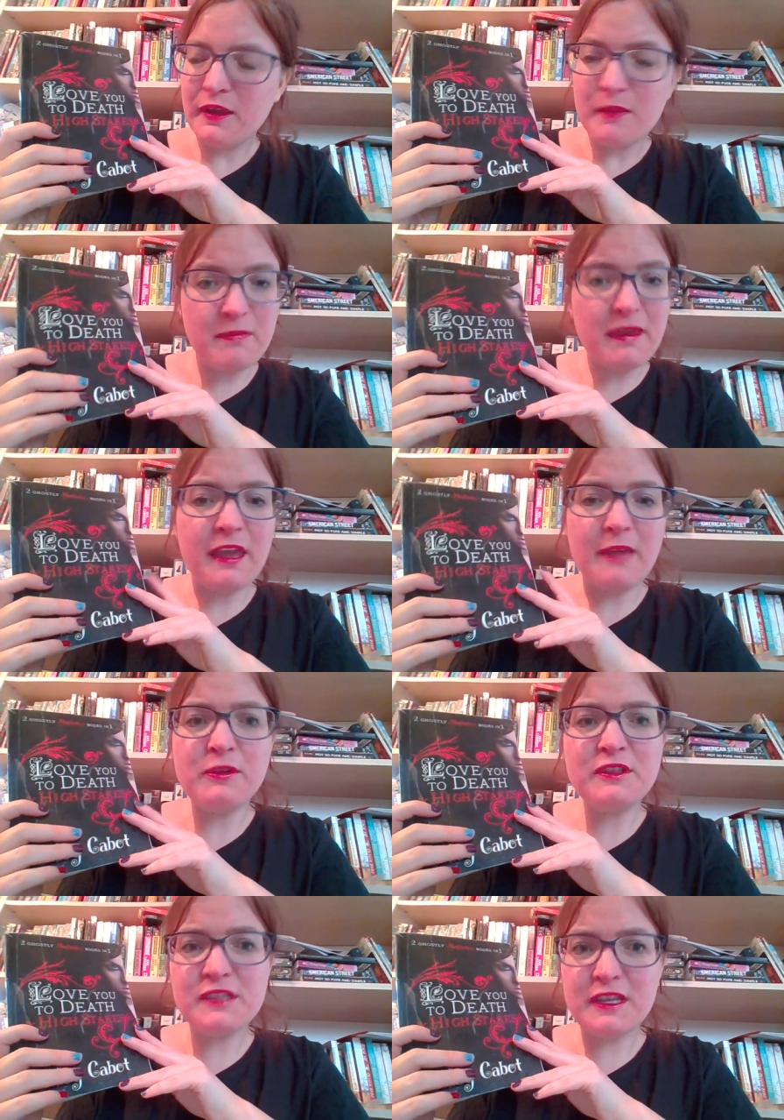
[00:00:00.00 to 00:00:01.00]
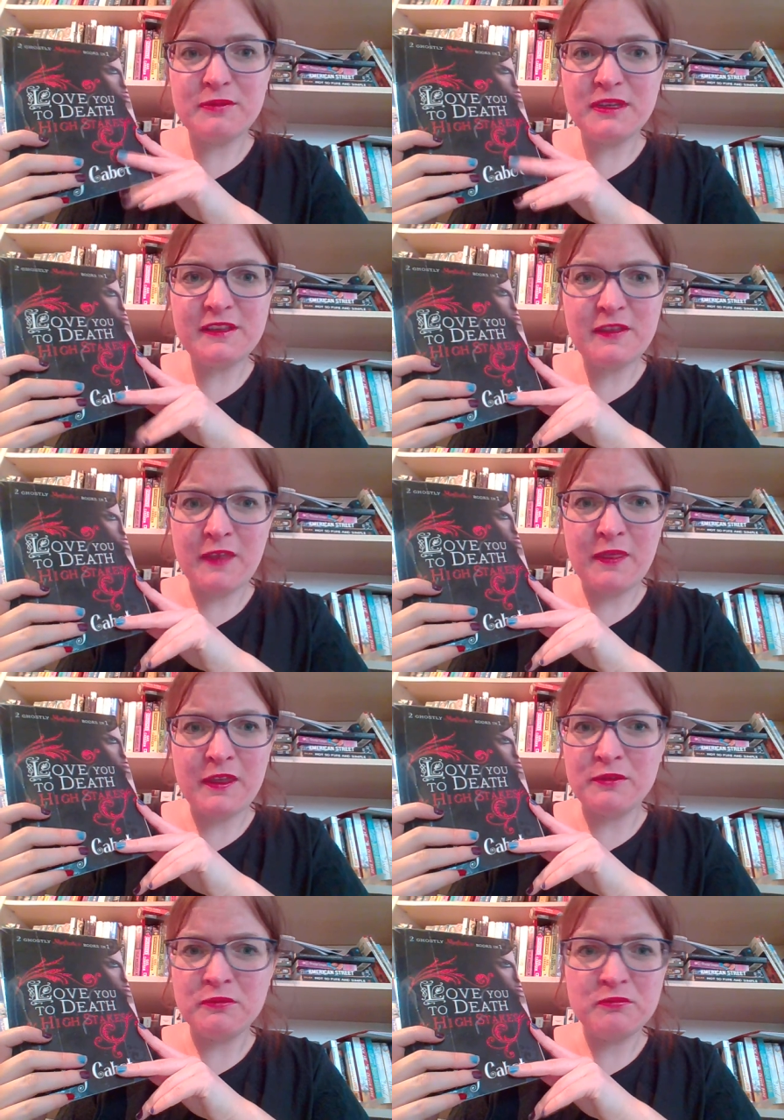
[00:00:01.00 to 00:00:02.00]
Meg Cabot said recently that
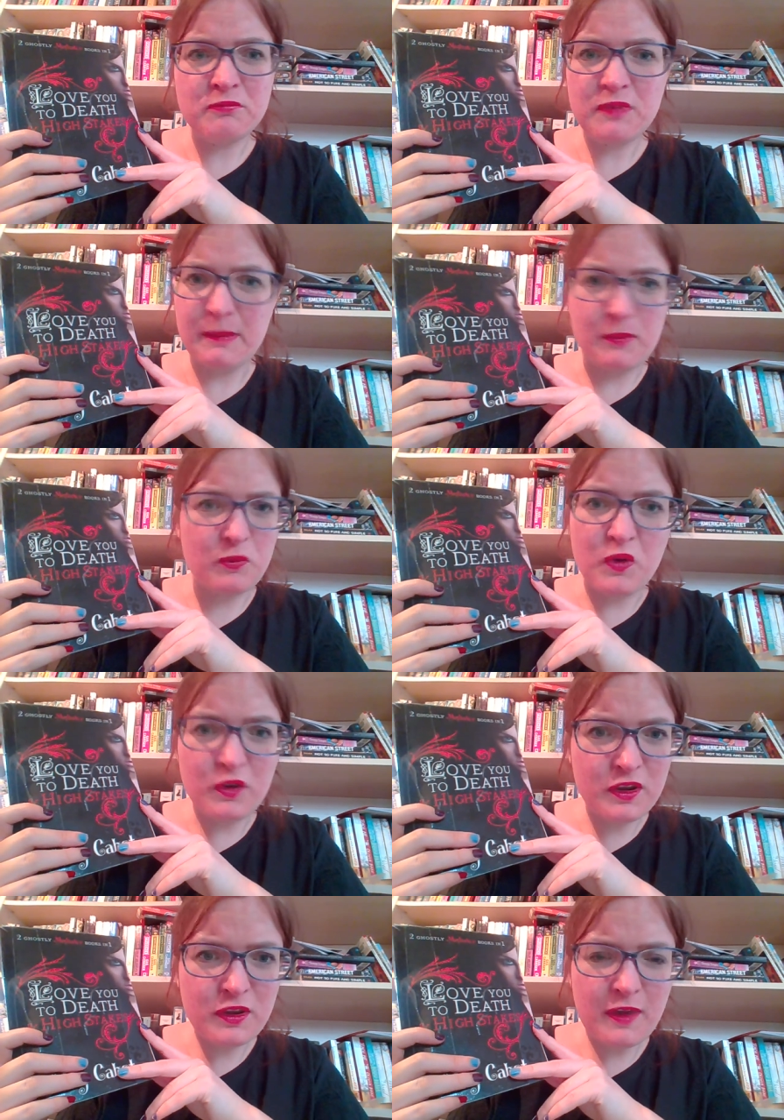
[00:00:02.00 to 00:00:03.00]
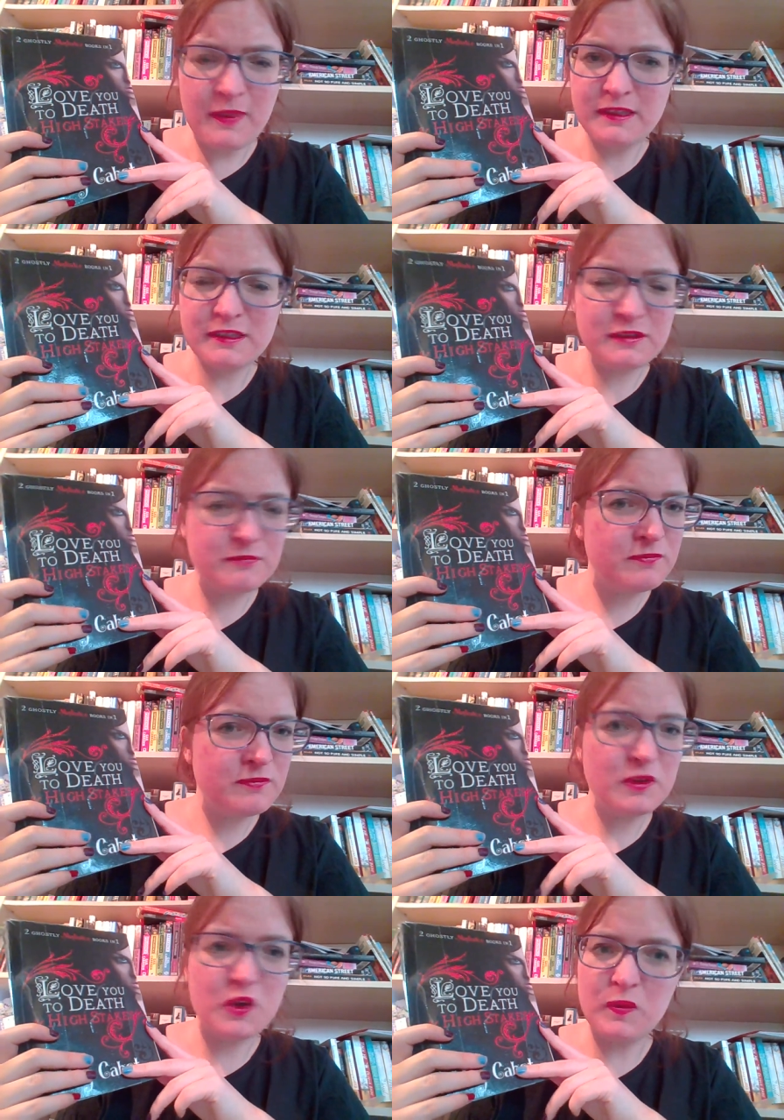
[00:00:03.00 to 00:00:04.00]
they're keep on working and it's
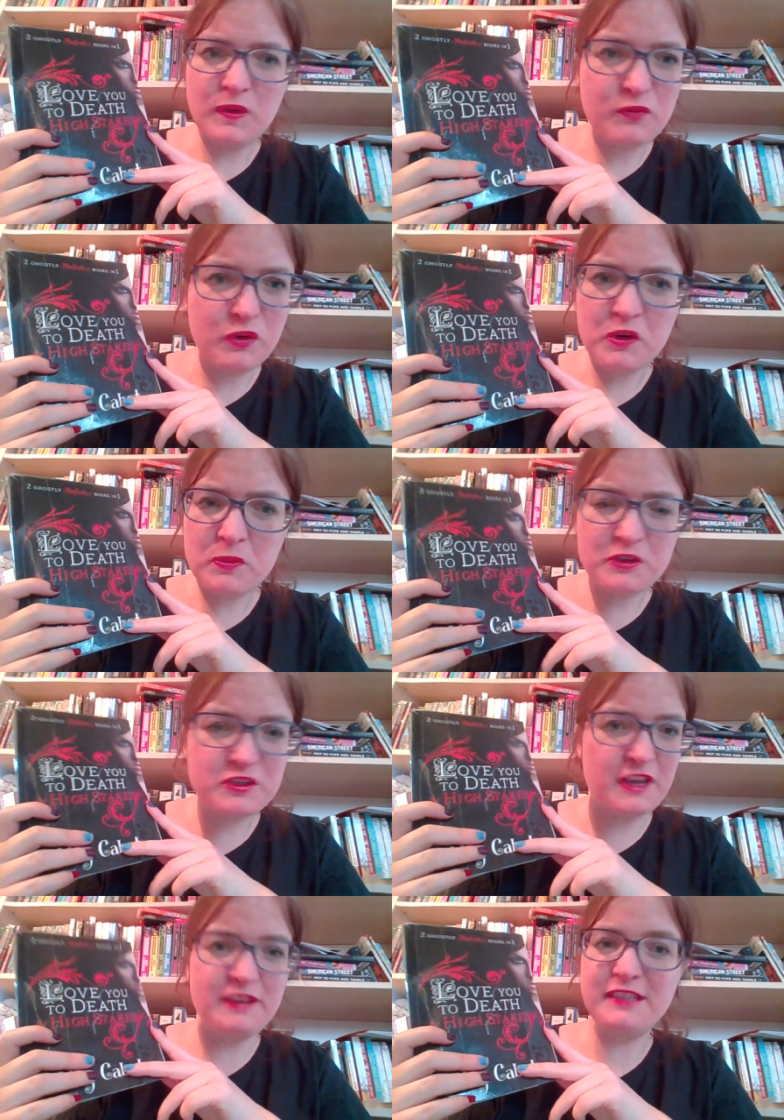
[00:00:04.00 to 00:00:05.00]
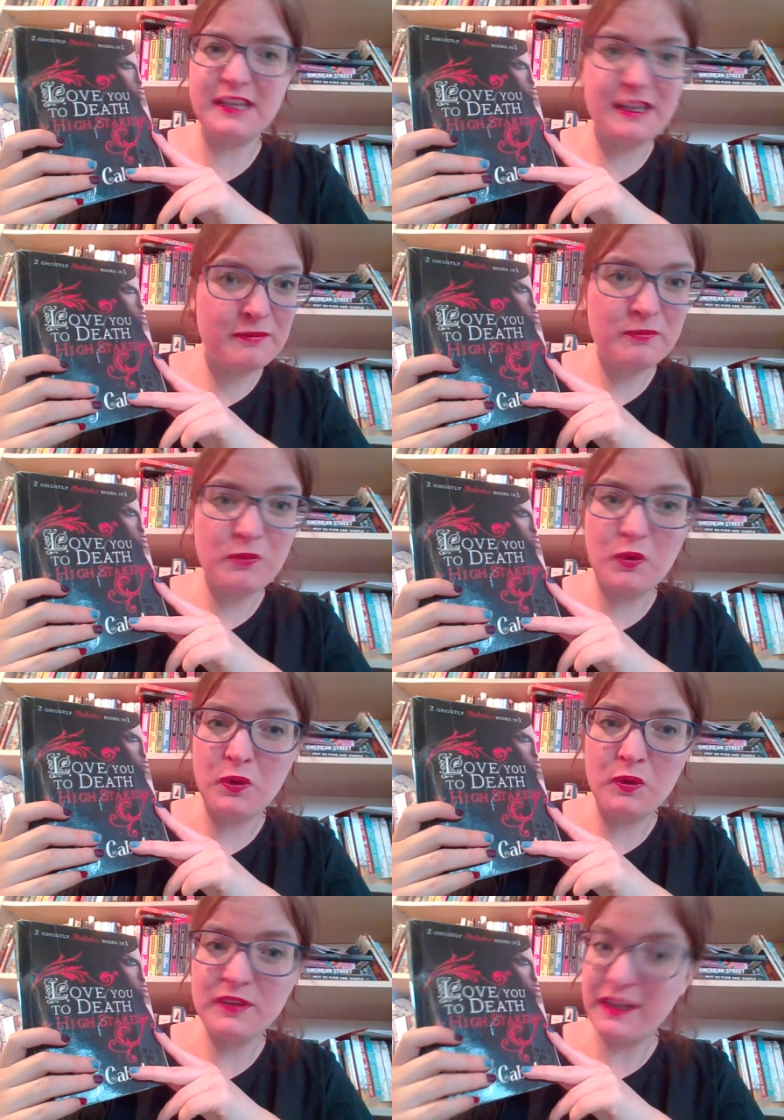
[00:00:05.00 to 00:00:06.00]
going forward, but you can't say
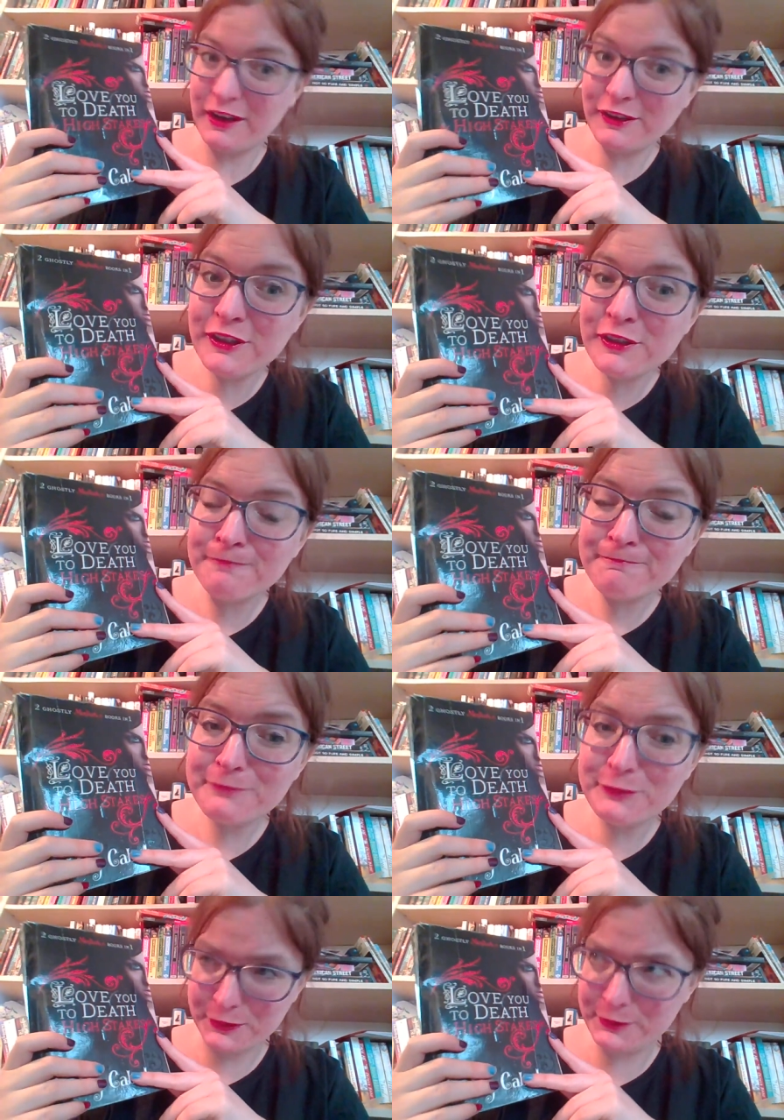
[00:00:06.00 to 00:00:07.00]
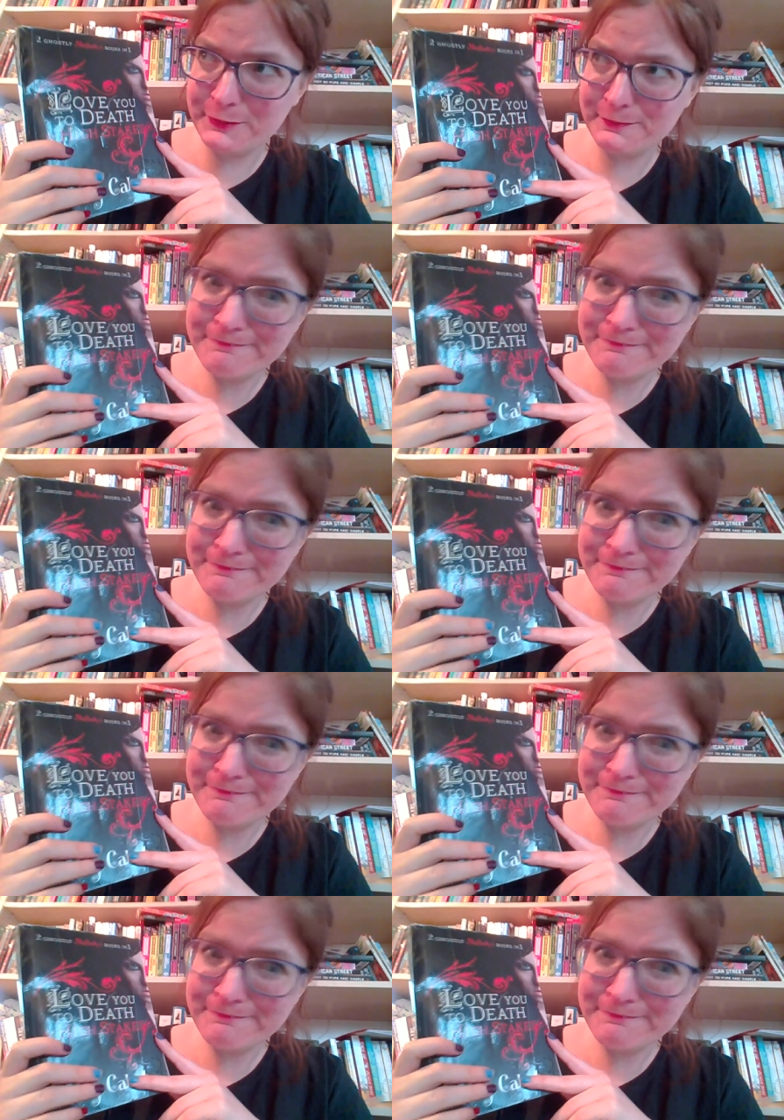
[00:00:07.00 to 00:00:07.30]
more details. So